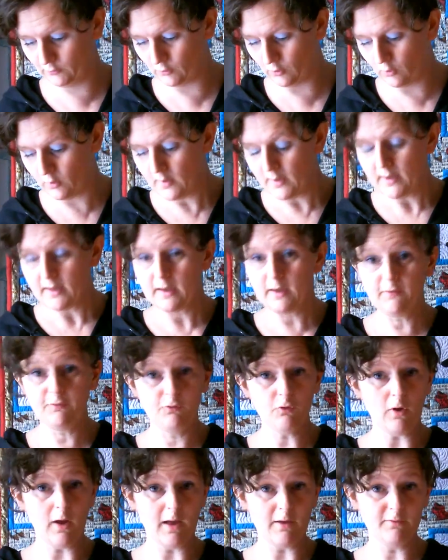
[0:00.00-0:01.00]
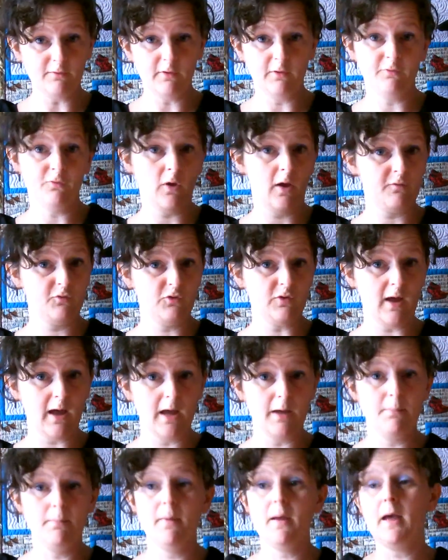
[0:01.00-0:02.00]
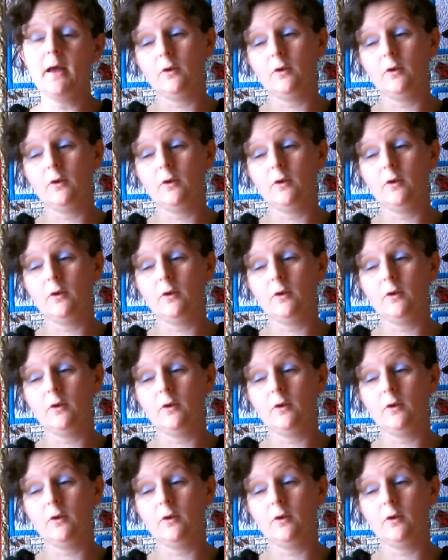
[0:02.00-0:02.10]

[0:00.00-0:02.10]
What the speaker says: So if you have time